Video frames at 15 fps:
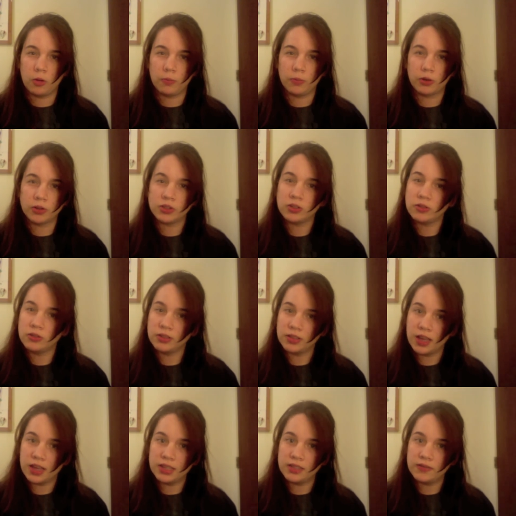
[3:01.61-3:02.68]
personal
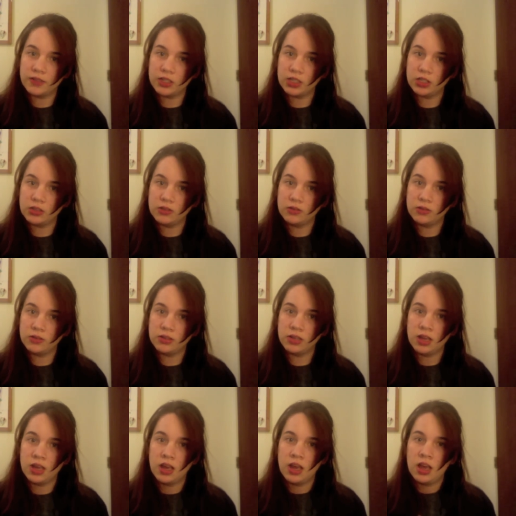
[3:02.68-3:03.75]
sides of issues,
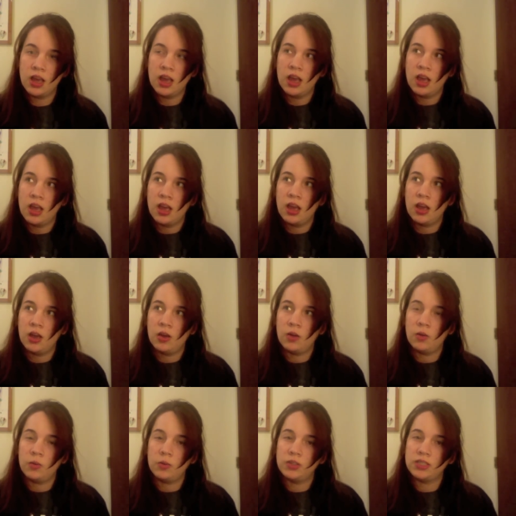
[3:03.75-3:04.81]

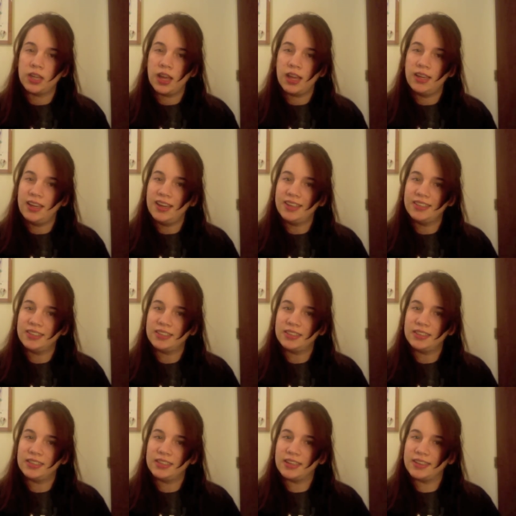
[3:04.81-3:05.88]
which I
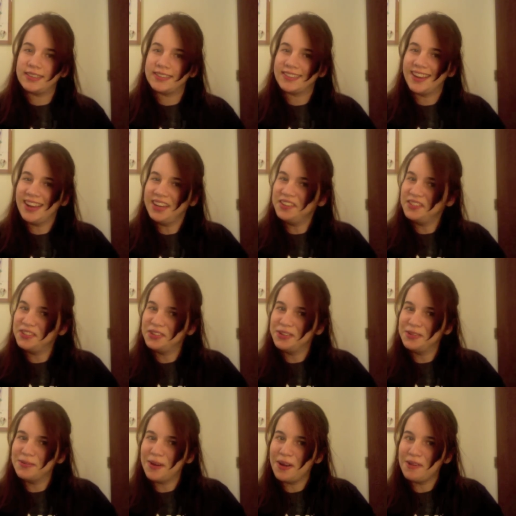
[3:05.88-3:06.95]
guess is kind of
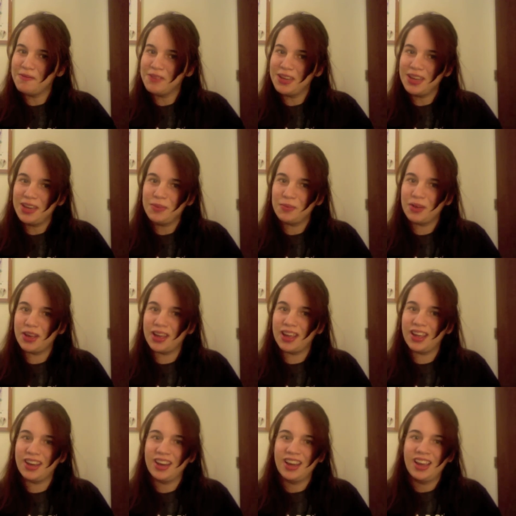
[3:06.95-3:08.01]
true about me,
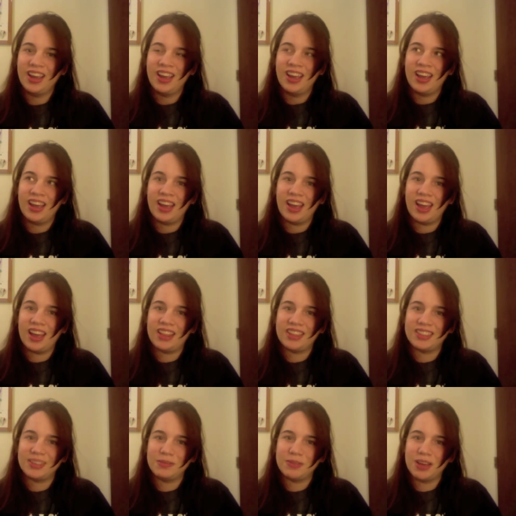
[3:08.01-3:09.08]
but at
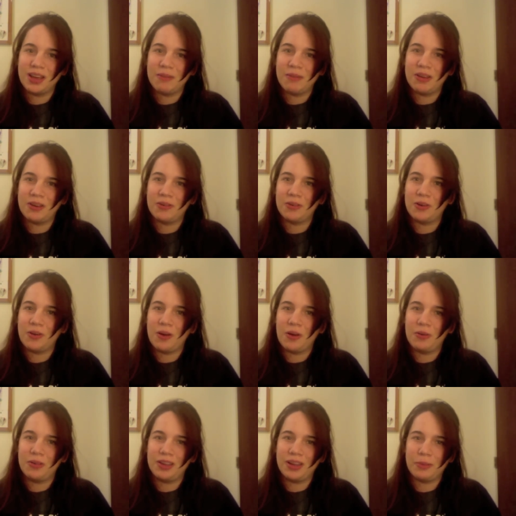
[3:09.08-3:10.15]
the same time, I don't know
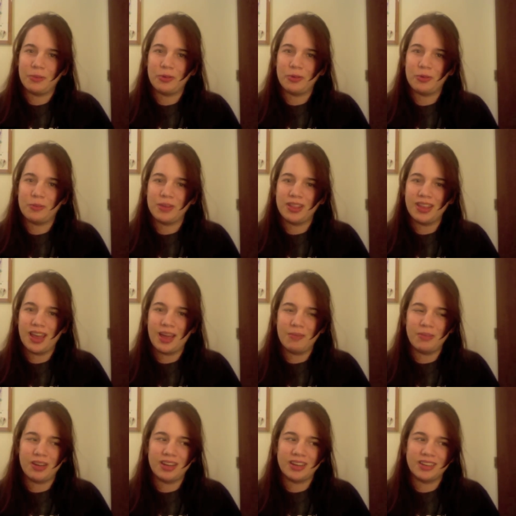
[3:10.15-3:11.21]
how willing I'm to admit that,
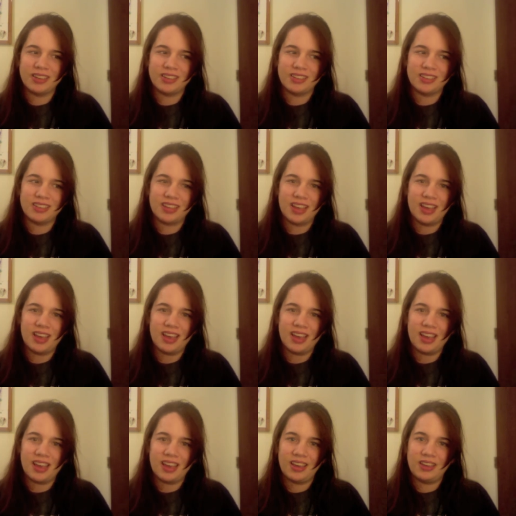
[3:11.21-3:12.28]
because
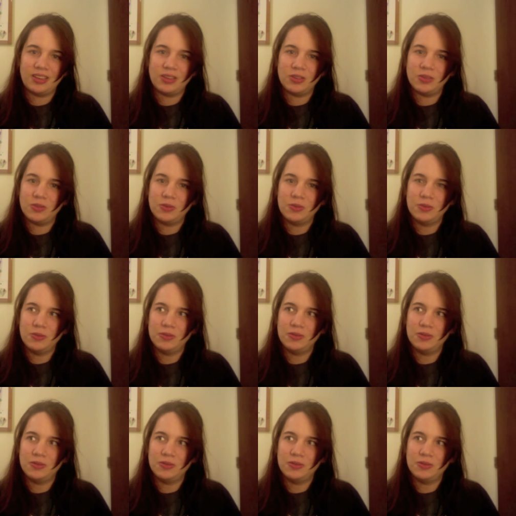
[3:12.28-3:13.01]
I do